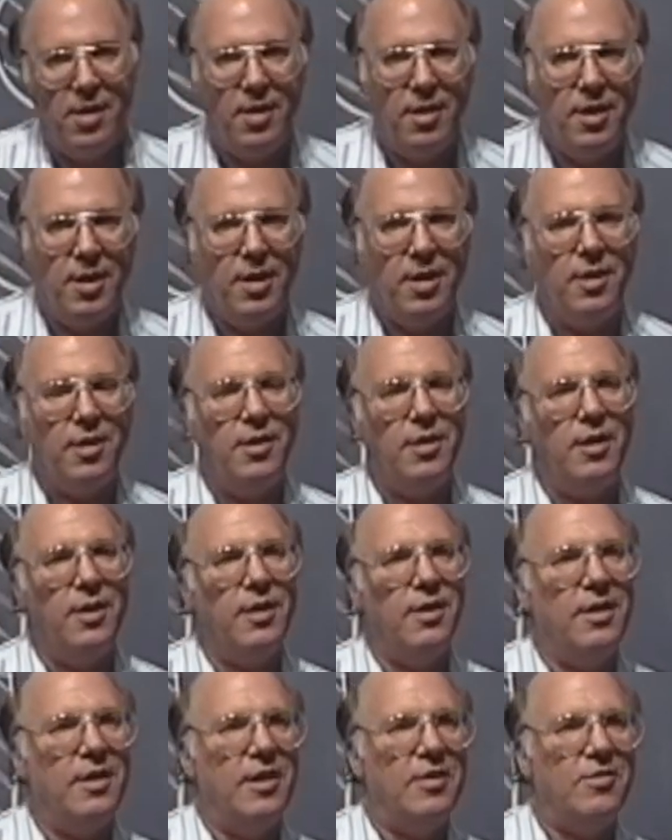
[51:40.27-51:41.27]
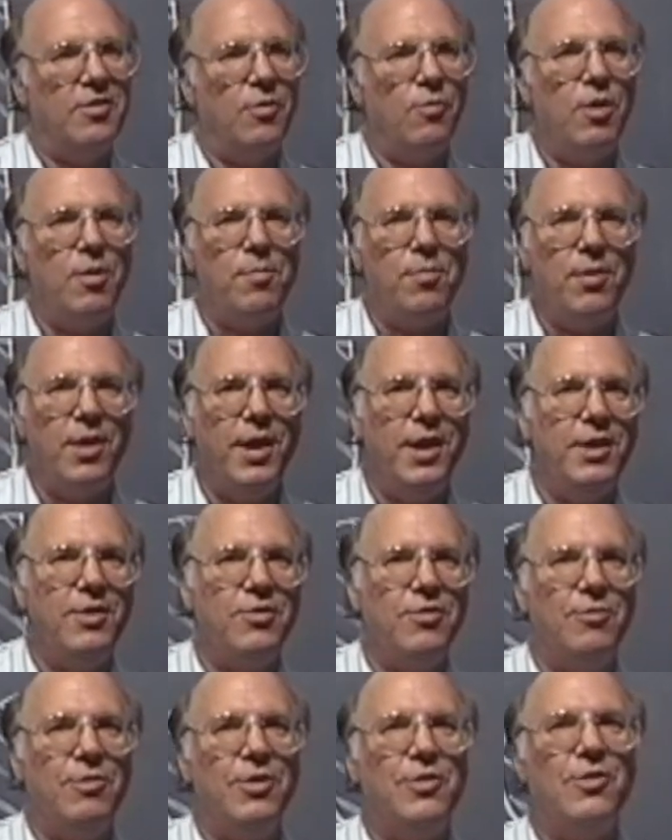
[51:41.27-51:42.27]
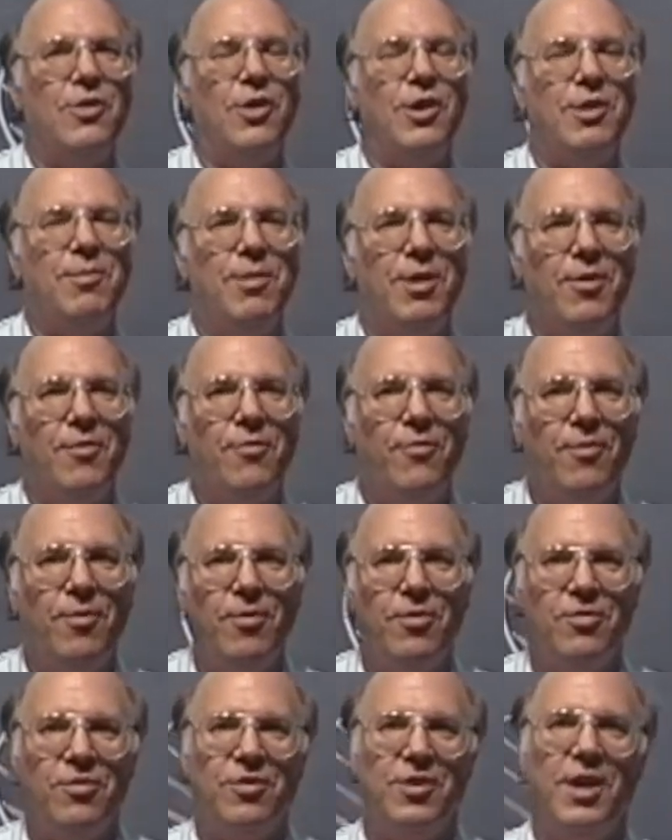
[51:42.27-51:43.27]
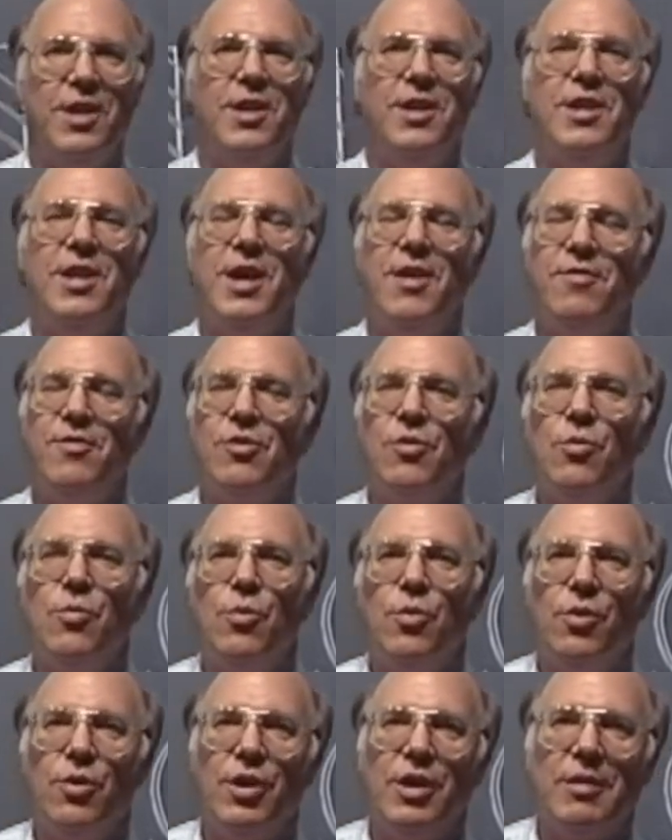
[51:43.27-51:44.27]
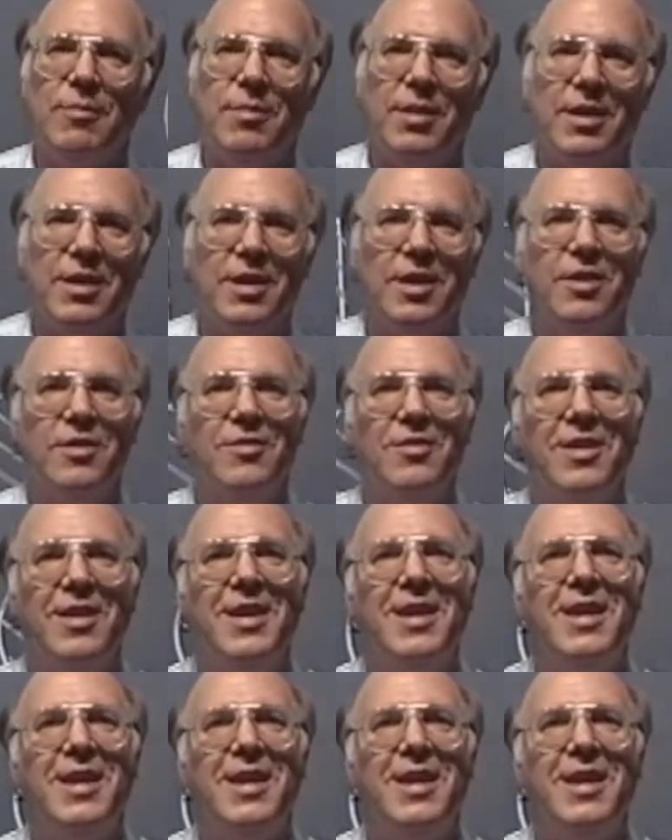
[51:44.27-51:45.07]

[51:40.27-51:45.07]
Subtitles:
I said, what planet should we talk about first? I didn't have to worry, because